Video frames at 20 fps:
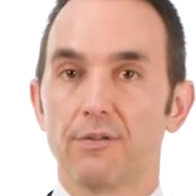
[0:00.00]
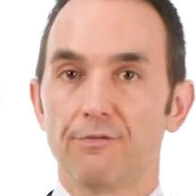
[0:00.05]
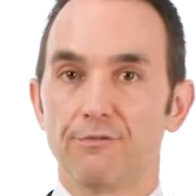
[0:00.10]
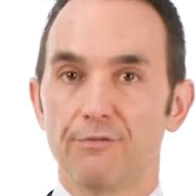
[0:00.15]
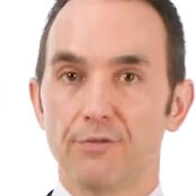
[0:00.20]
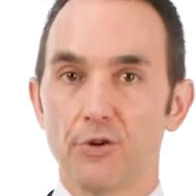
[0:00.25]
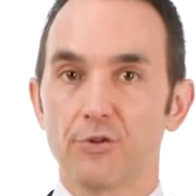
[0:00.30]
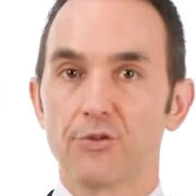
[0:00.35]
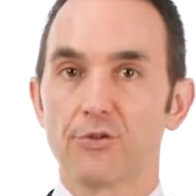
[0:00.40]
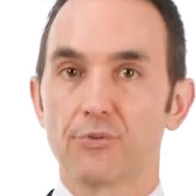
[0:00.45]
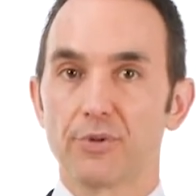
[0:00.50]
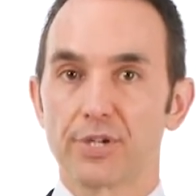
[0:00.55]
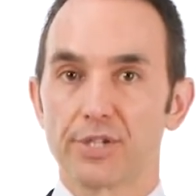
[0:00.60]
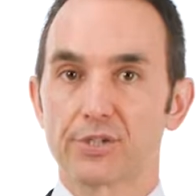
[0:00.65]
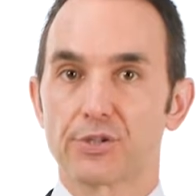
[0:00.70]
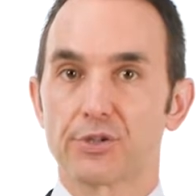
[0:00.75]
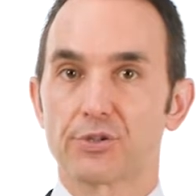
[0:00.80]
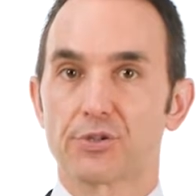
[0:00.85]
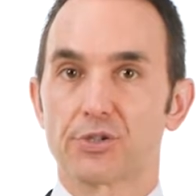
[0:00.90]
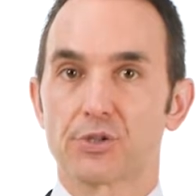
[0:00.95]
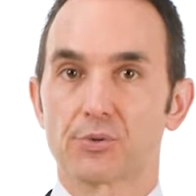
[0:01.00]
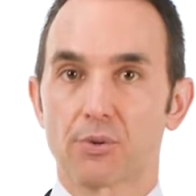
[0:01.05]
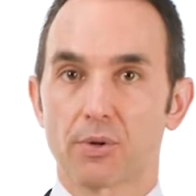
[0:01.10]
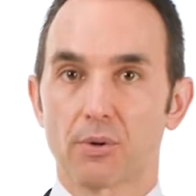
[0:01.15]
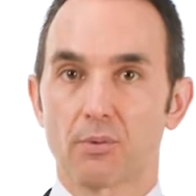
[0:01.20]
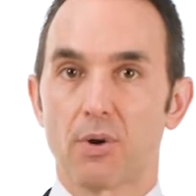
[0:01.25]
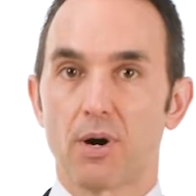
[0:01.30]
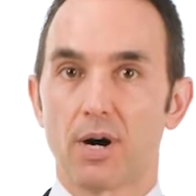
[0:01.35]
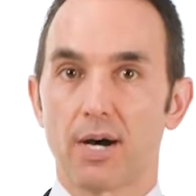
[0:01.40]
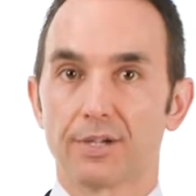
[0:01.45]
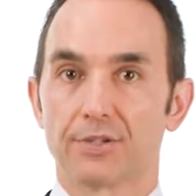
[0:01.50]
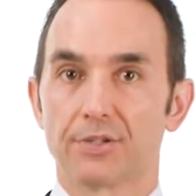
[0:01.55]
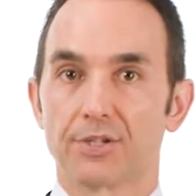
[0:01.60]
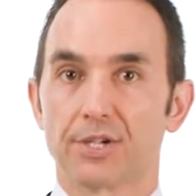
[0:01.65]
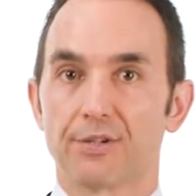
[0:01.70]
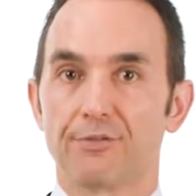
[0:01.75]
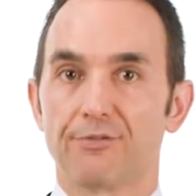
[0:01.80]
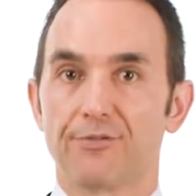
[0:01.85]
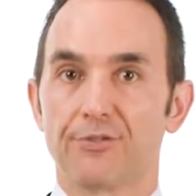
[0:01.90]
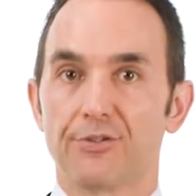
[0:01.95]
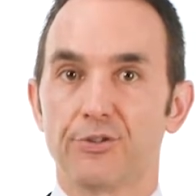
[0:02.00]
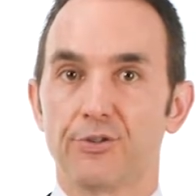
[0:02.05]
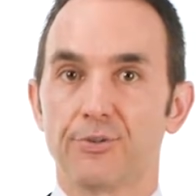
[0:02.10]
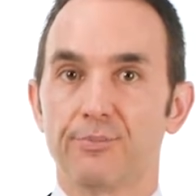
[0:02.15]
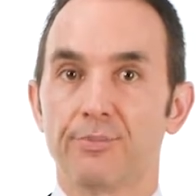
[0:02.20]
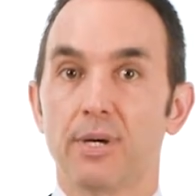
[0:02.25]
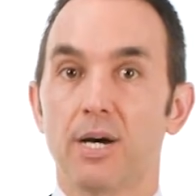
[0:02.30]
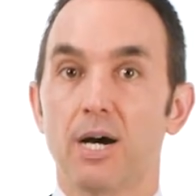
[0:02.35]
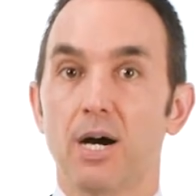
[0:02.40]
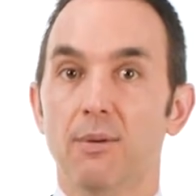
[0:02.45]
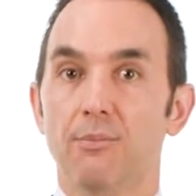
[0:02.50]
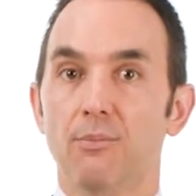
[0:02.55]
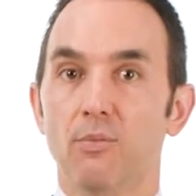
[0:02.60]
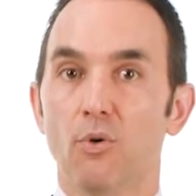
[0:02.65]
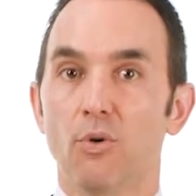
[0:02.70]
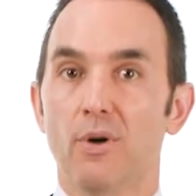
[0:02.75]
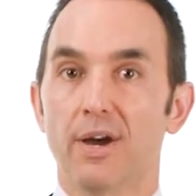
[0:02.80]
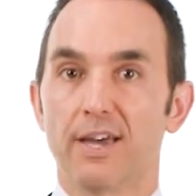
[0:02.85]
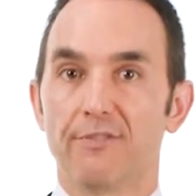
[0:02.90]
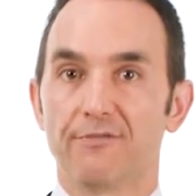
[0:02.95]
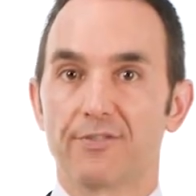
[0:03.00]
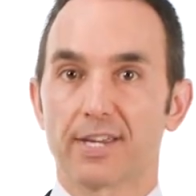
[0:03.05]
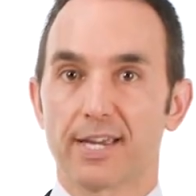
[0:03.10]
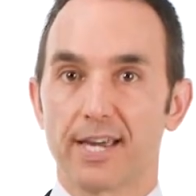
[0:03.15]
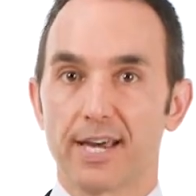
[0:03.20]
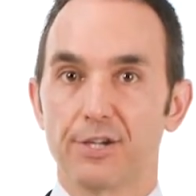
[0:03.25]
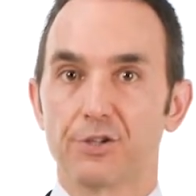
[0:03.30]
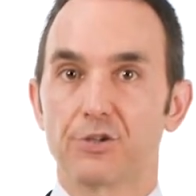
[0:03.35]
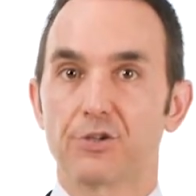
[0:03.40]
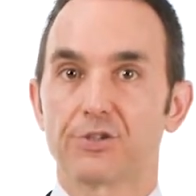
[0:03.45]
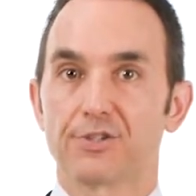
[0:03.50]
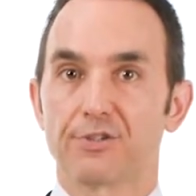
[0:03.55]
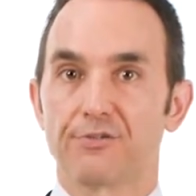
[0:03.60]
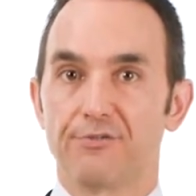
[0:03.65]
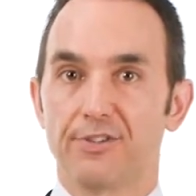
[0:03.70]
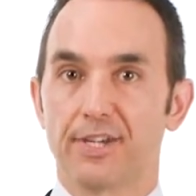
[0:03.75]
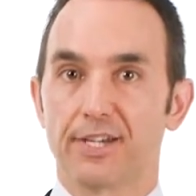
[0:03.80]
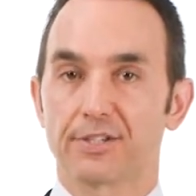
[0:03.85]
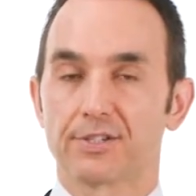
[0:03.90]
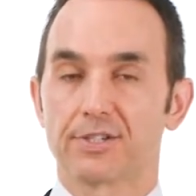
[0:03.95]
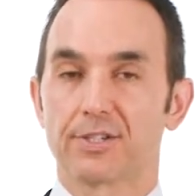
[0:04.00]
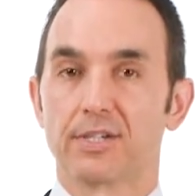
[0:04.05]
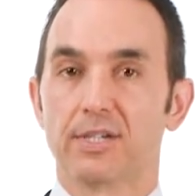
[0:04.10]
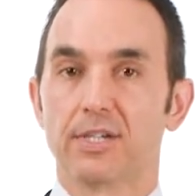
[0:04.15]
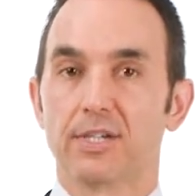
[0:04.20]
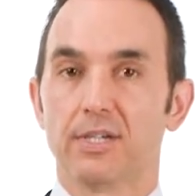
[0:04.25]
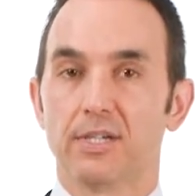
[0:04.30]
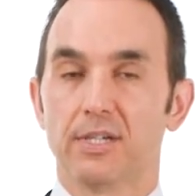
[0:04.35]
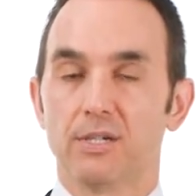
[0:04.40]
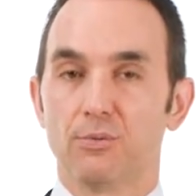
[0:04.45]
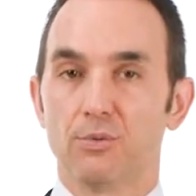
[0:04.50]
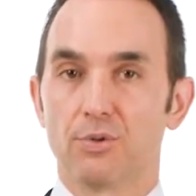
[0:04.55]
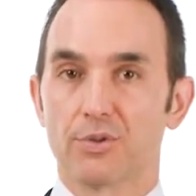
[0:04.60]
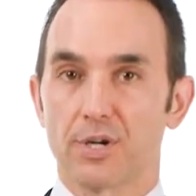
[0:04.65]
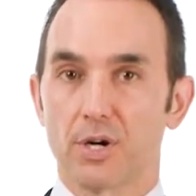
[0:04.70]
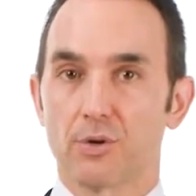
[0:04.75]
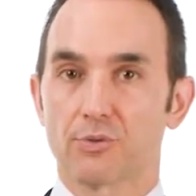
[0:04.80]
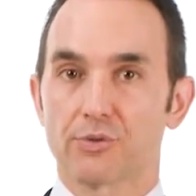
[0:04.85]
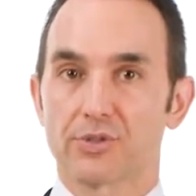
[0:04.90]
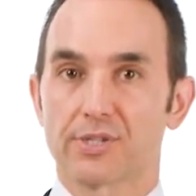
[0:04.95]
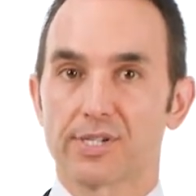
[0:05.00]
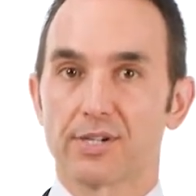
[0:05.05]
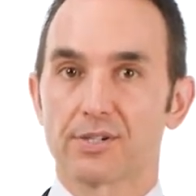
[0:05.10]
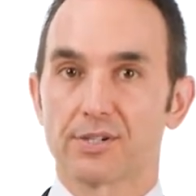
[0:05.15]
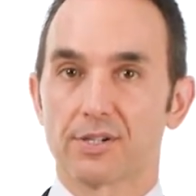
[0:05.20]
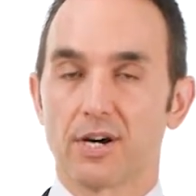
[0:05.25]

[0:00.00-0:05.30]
Further research is required to confirm a more efficacious effect with ultrasound